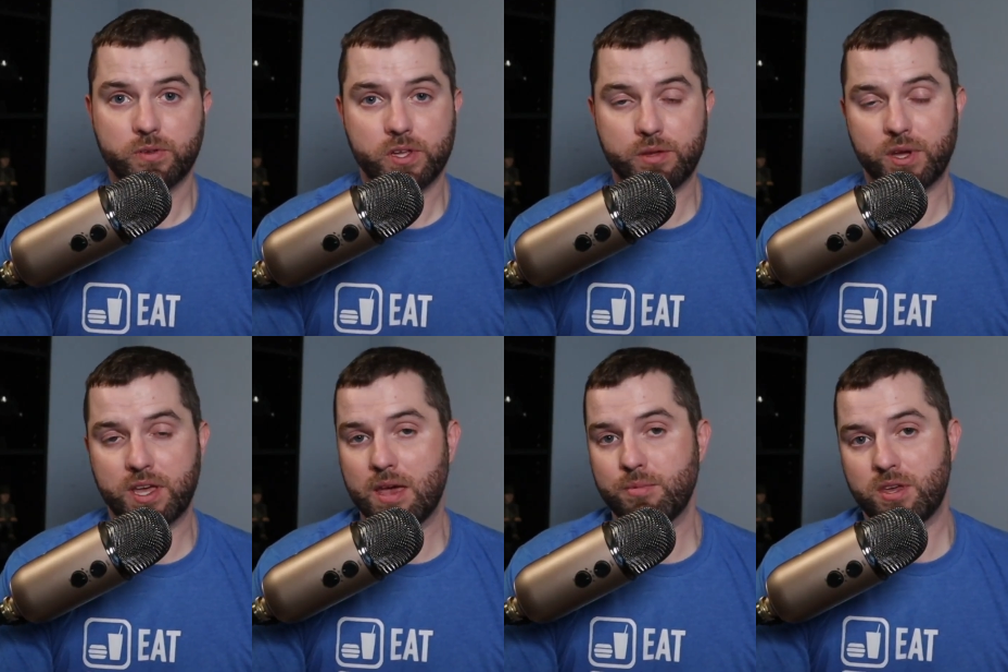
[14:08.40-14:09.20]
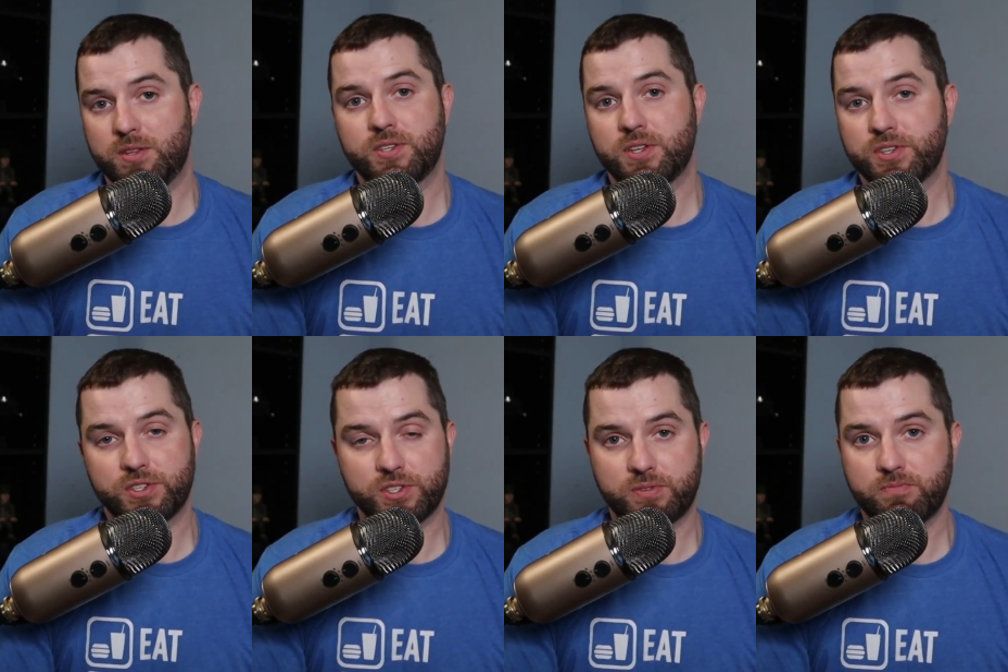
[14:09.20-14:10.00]
in my gaming headsets. I
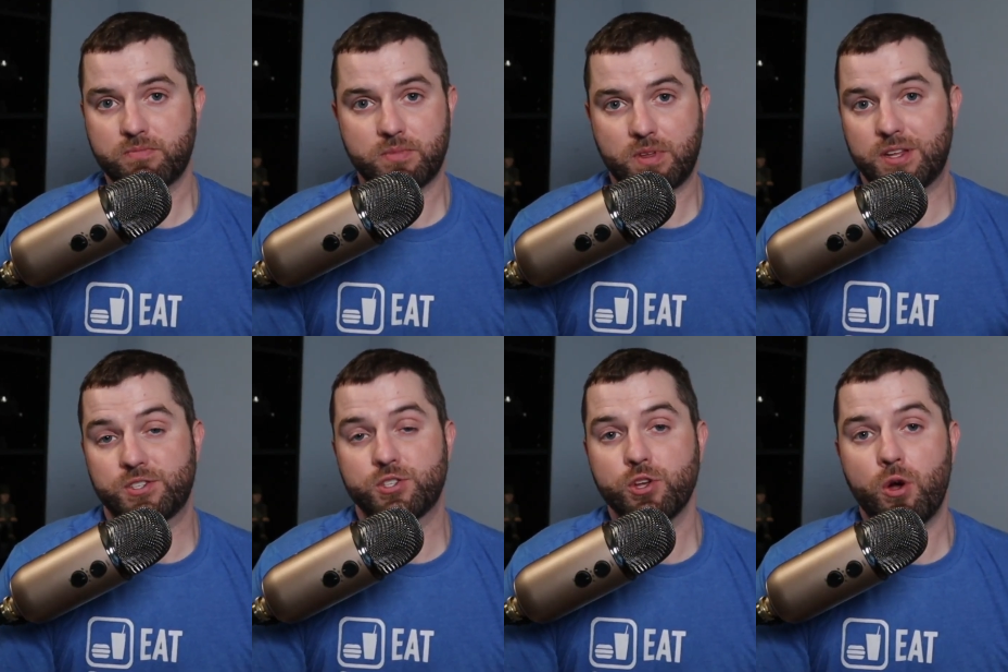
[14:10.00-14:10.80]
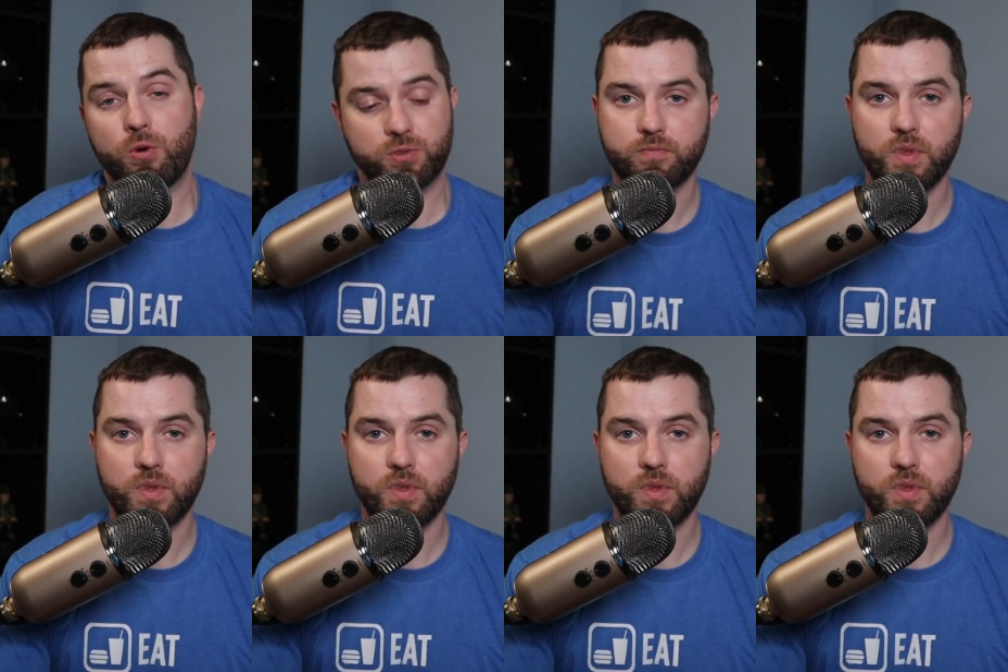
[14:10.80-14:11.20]
just don't.